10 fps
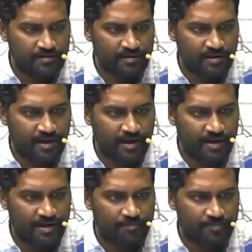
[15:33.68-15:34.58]
is a
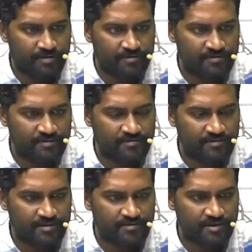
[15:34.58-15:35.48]

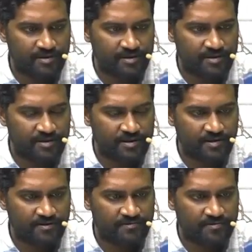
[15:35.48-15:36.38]
hypersensitivity
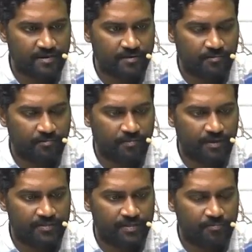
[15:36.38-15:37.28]
reaction
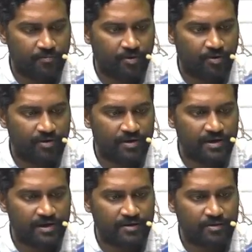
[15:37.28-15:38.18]
by the
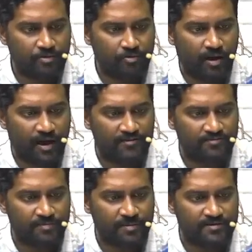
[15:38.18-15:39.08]
body to
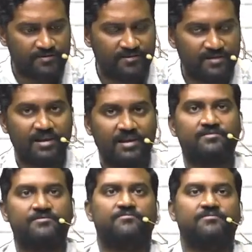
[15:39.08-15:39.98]

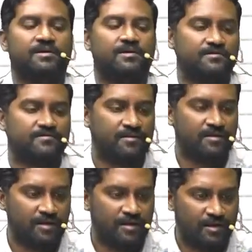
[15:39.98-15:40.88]
Aspergillus fungus.
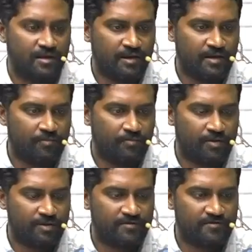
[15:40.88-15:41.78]
And
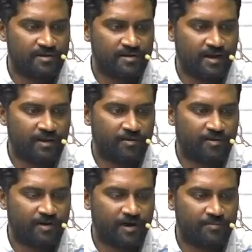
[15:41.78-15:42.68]
what is the
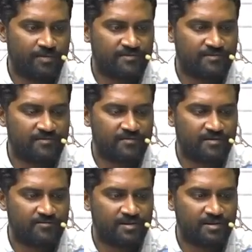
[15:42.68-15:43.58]
type of
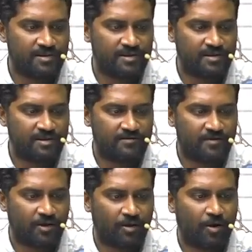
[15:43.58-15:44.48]
hypersensitivity? It
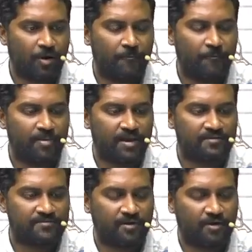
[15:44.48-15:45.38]
is a
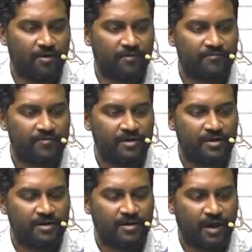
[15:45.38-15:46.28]
complex of
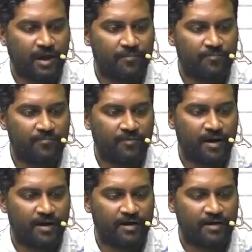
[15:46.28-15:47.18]
type
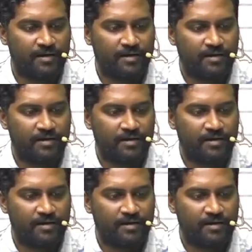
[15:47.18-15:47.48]
1,